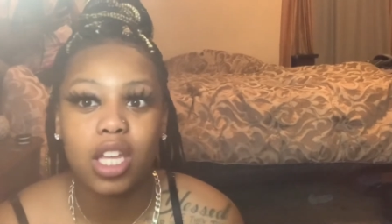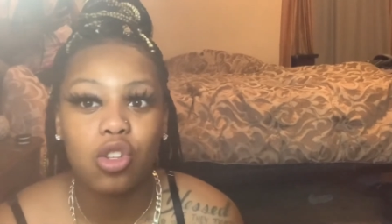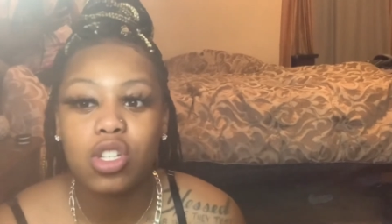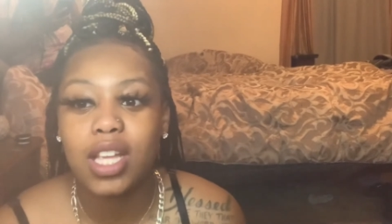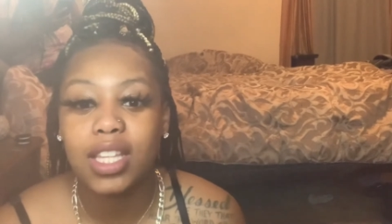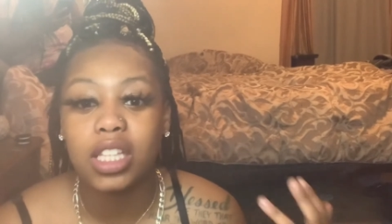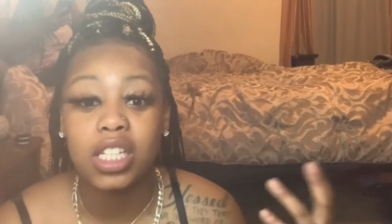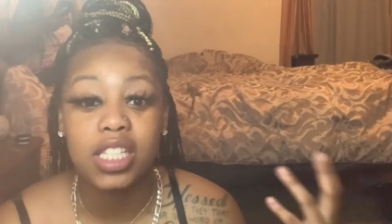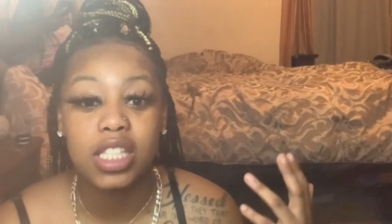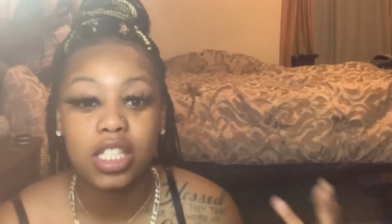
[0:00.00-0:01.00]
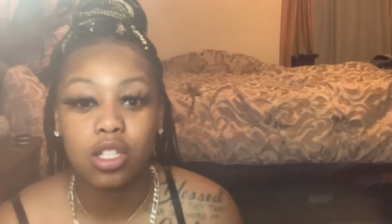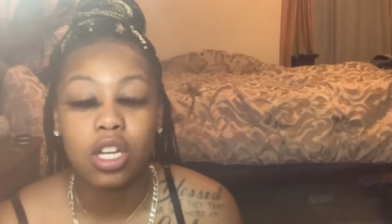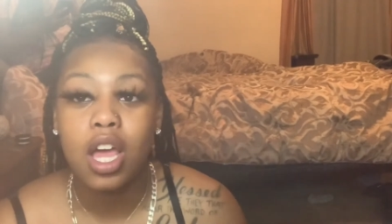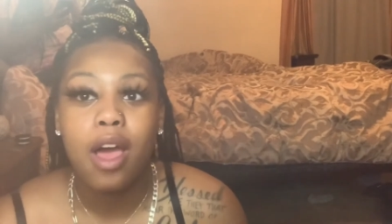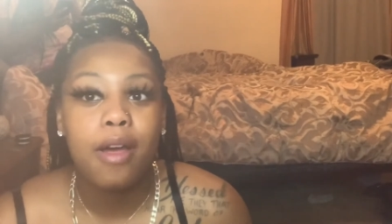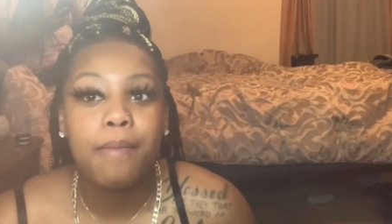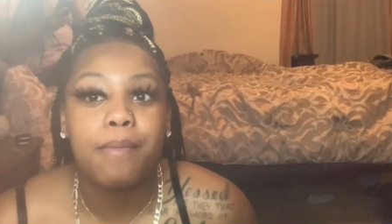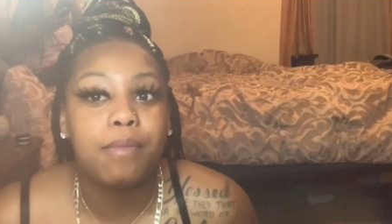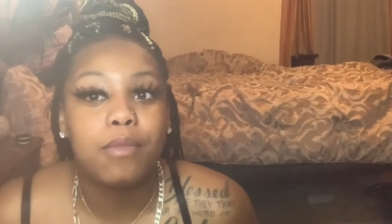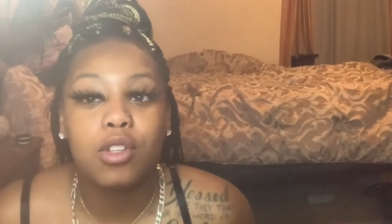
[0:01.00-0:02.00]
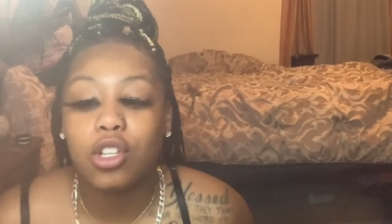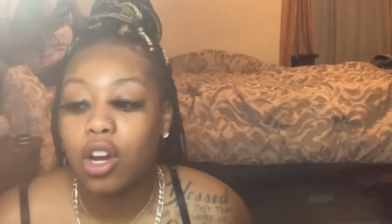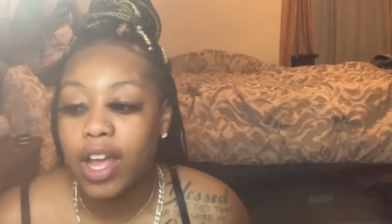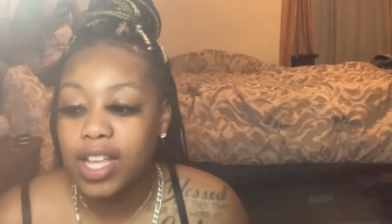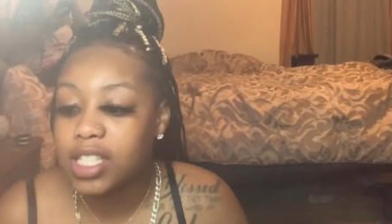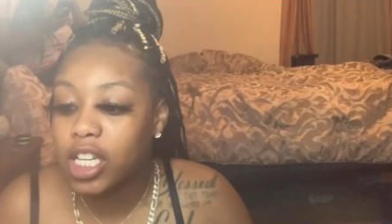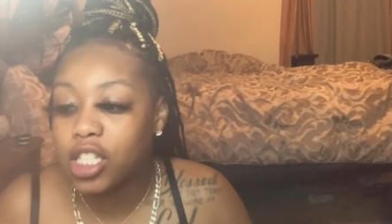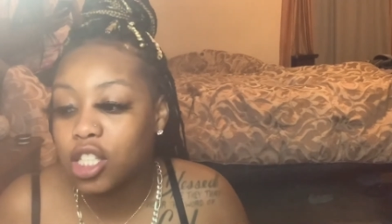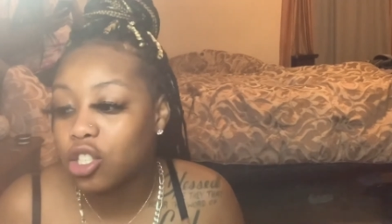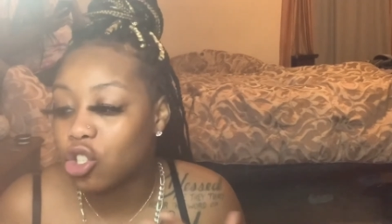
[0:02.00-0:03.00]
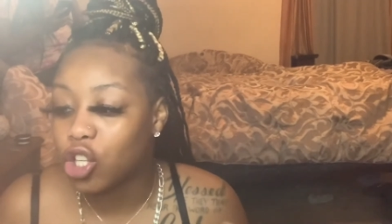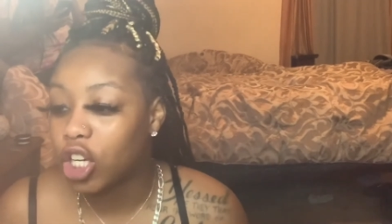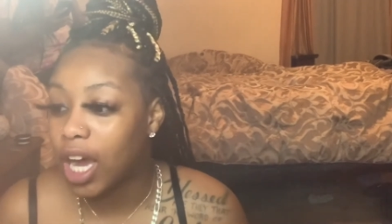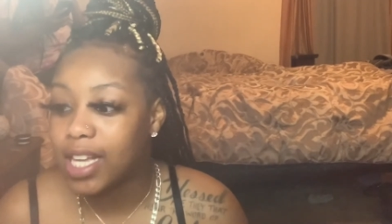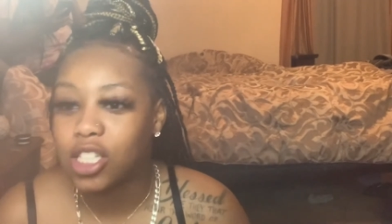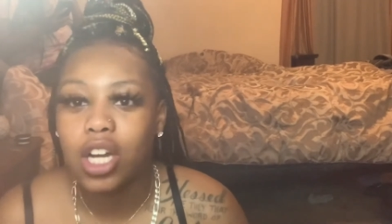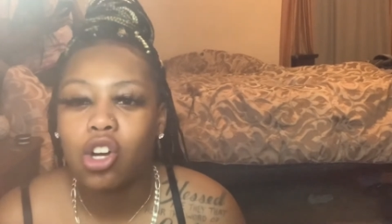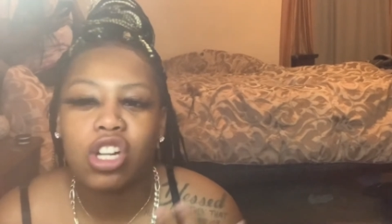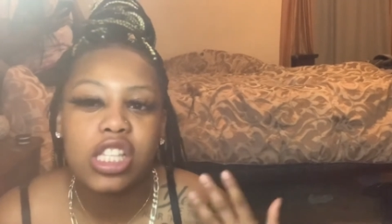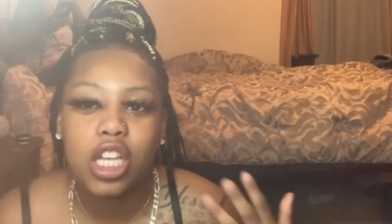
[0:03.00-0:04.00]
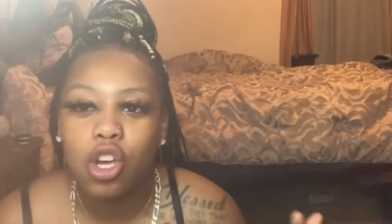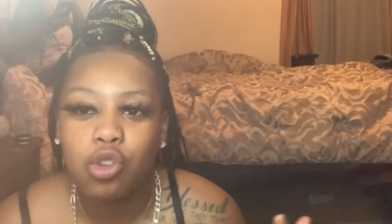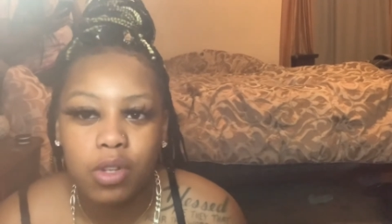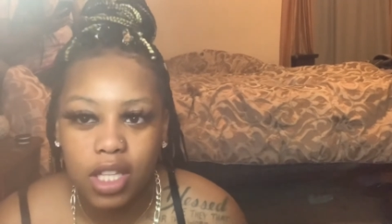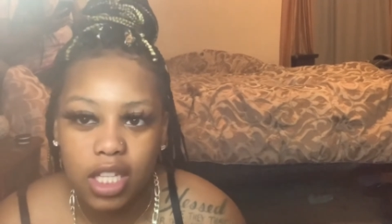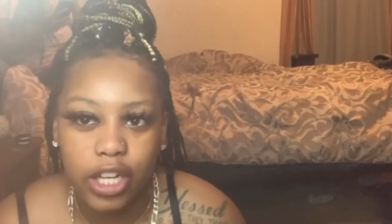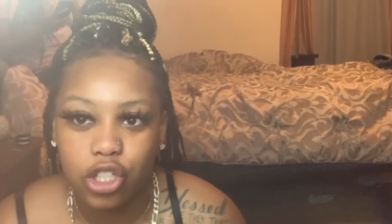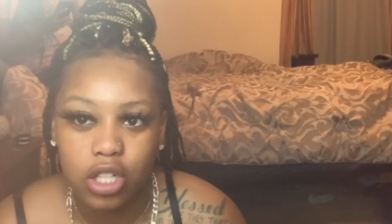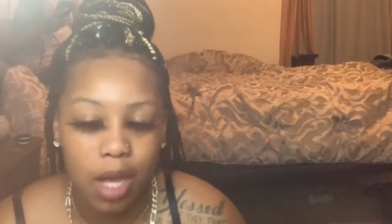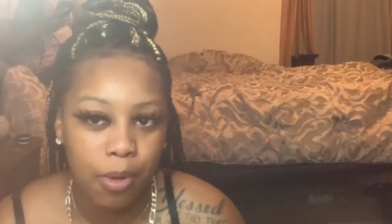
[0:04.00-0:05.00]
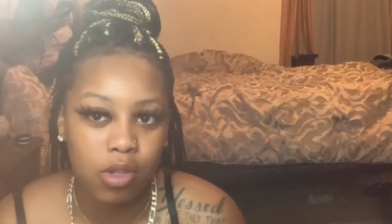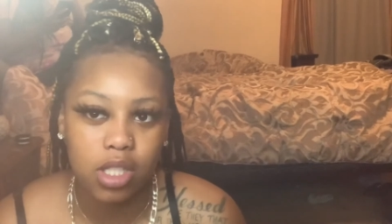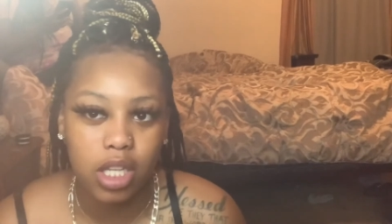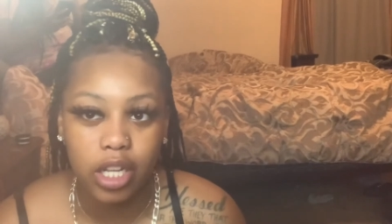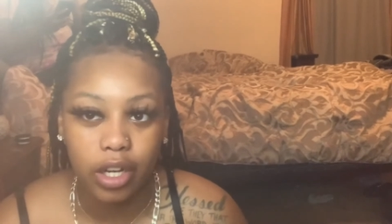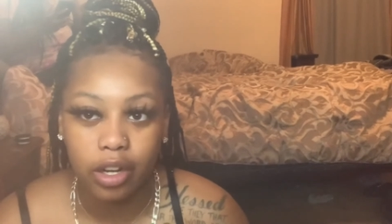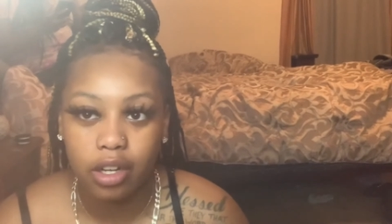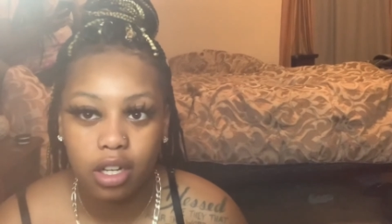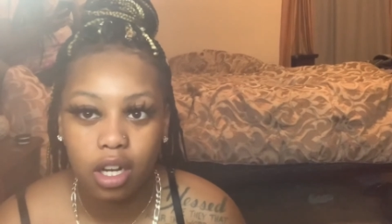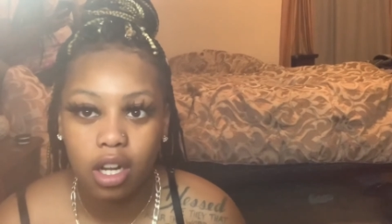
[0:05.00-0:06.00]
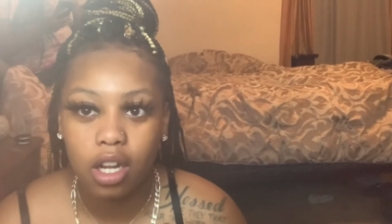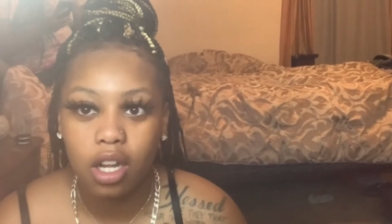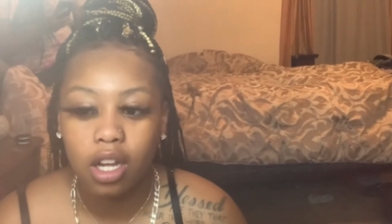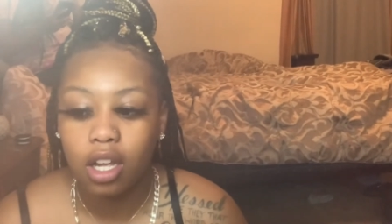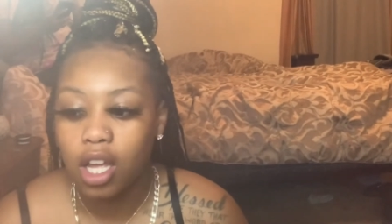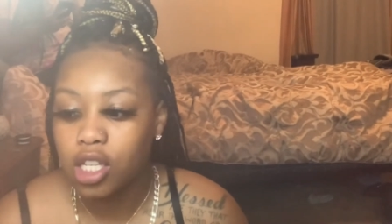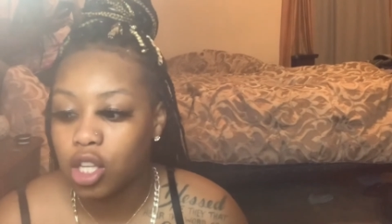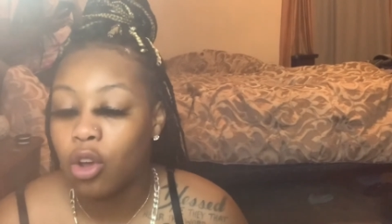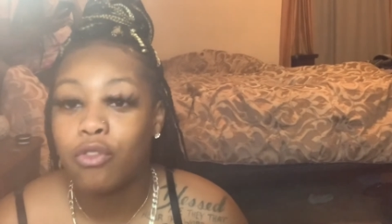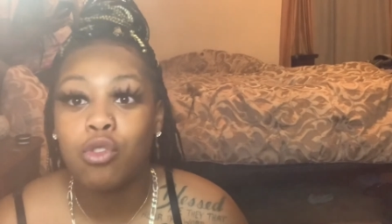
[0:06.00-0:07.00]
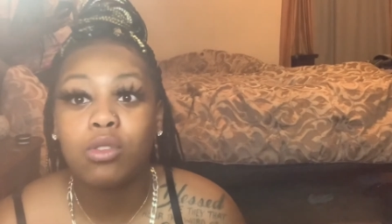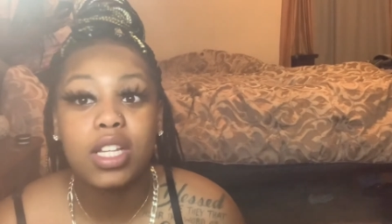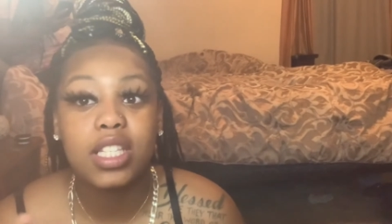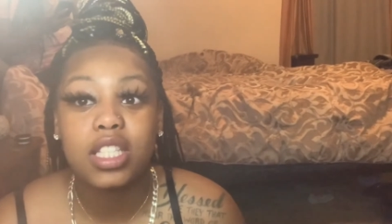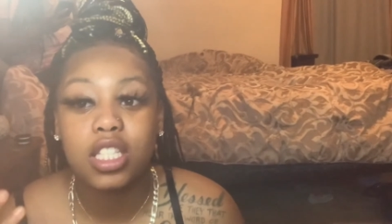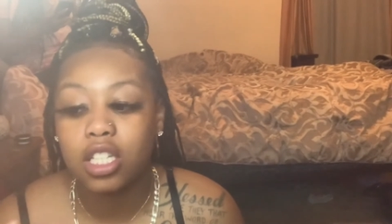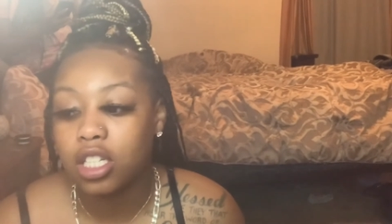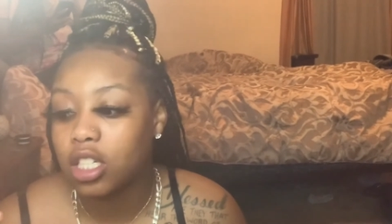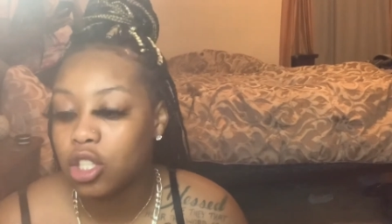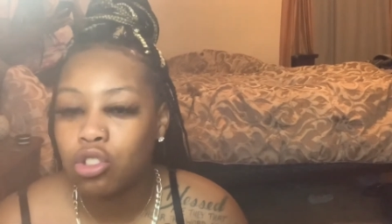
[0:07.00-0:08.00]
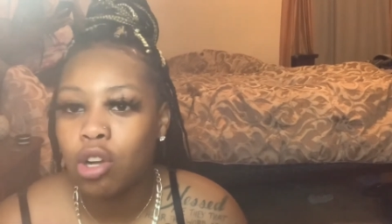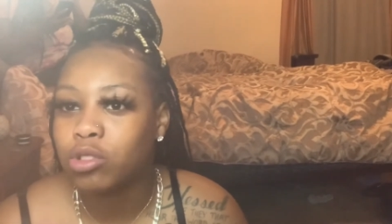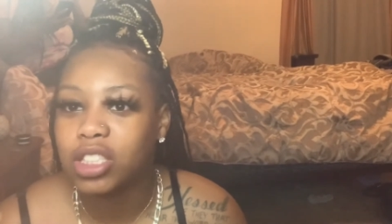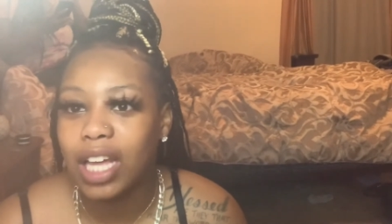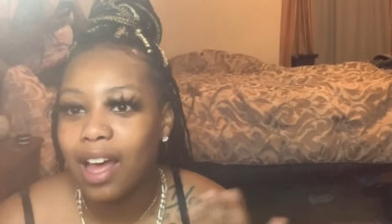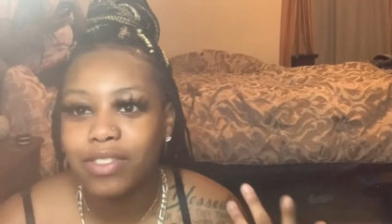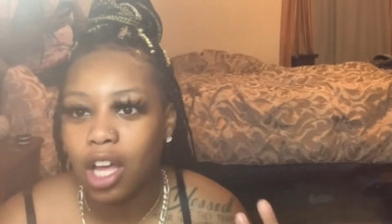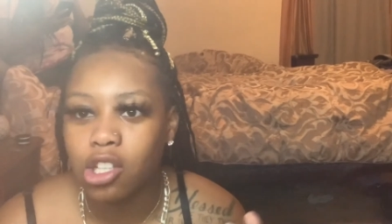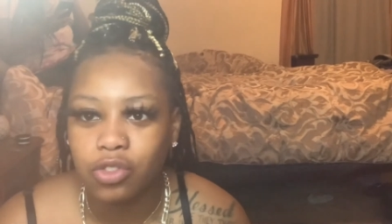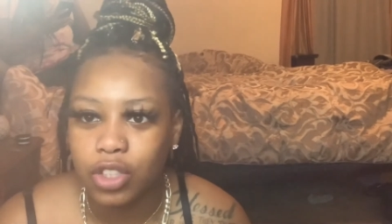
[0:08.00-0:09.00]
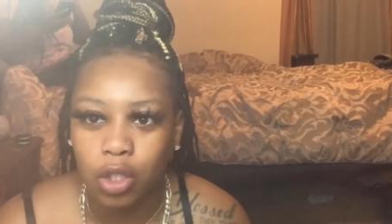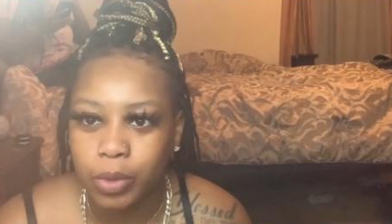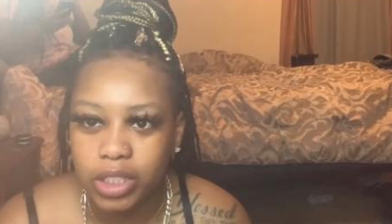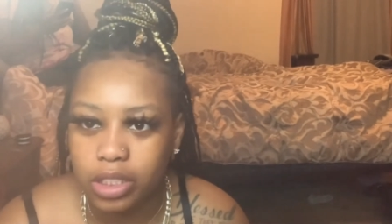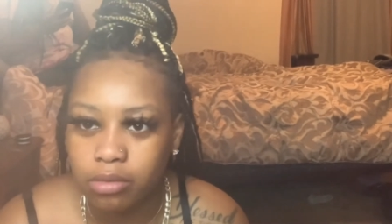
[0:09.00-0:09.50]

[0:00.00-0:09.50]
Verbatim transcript: You just have to listen to your ancestors or your gods, they're not going to tell you nothing that you're not supposed to hear. So if you listen to, you don't just have thoughts for no reason.